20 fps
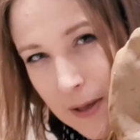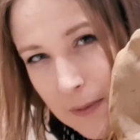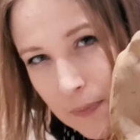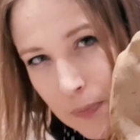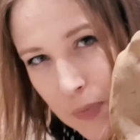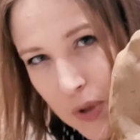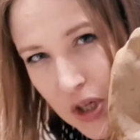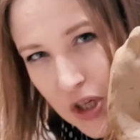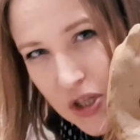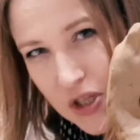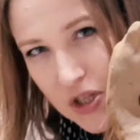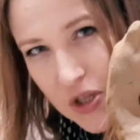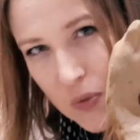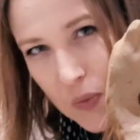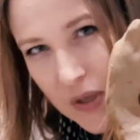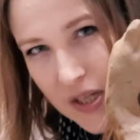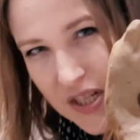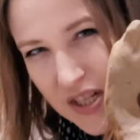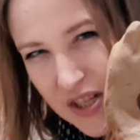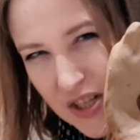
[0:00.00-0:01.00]
because it's
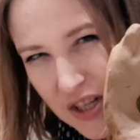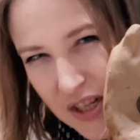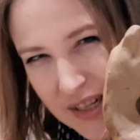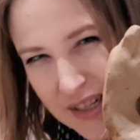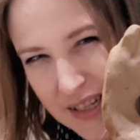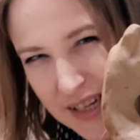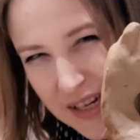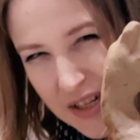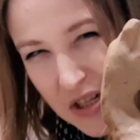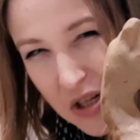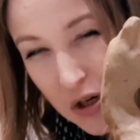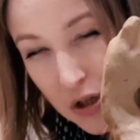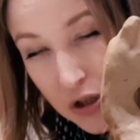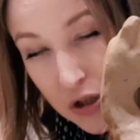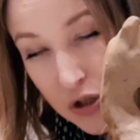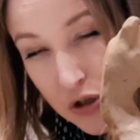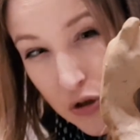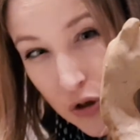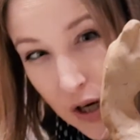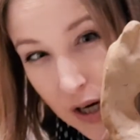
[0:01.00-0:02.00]
winter, it's gonna take too long to
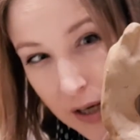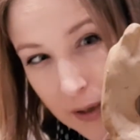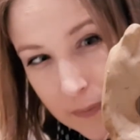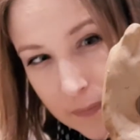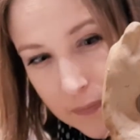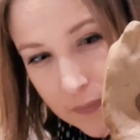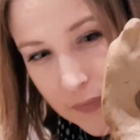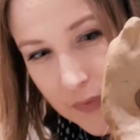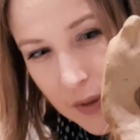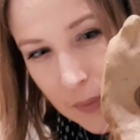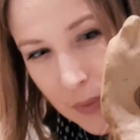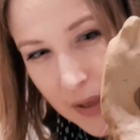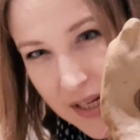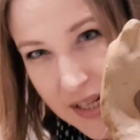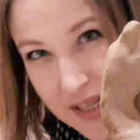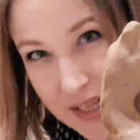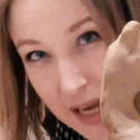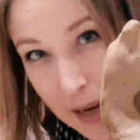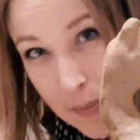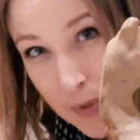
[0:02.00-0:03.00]
dry. But in
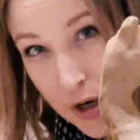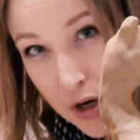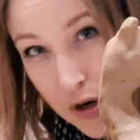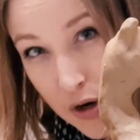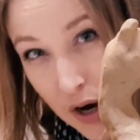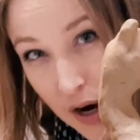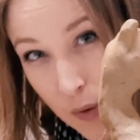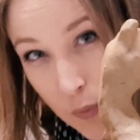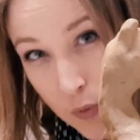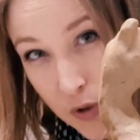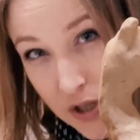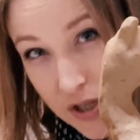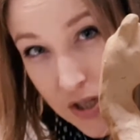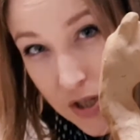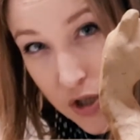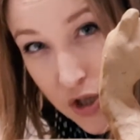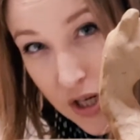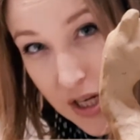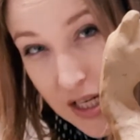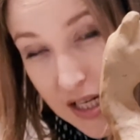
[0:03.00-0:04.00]
summer, I wouldn't
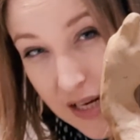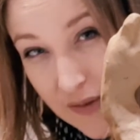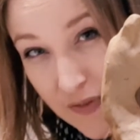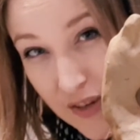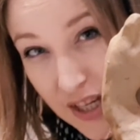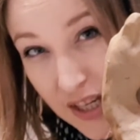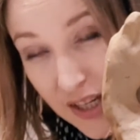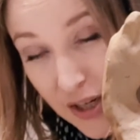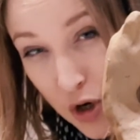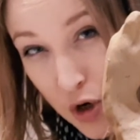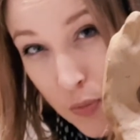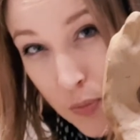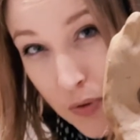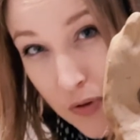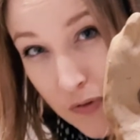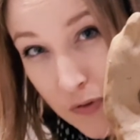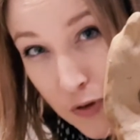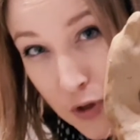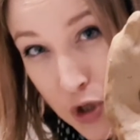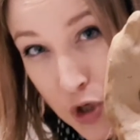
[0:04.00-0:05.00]
suggest leaving it open
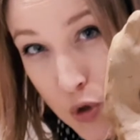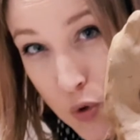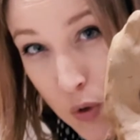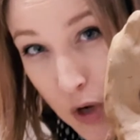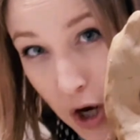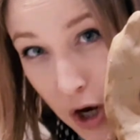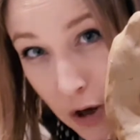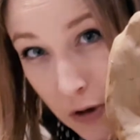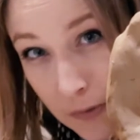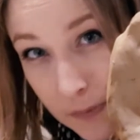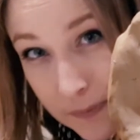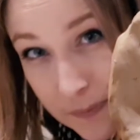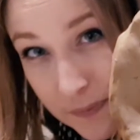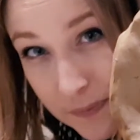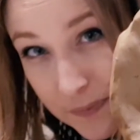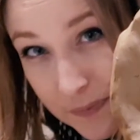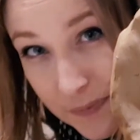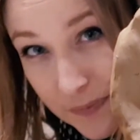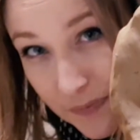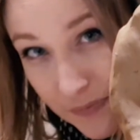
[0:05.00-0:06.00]
for too long.
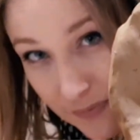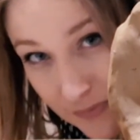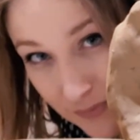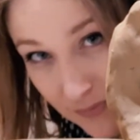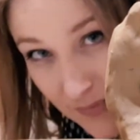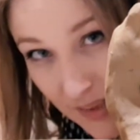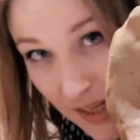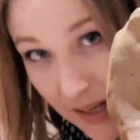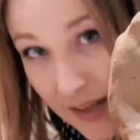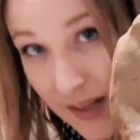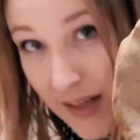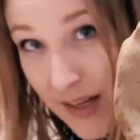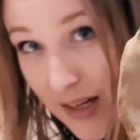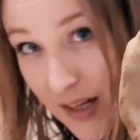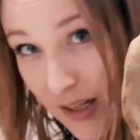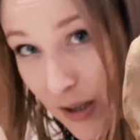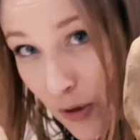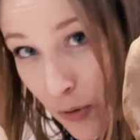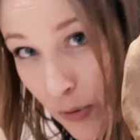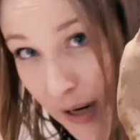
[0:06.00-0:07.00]

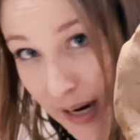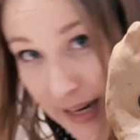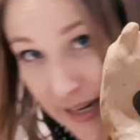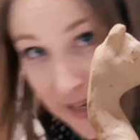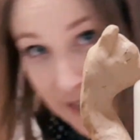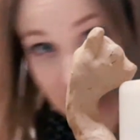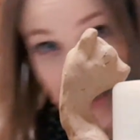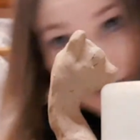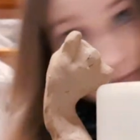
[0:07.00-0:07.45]
Alrighty.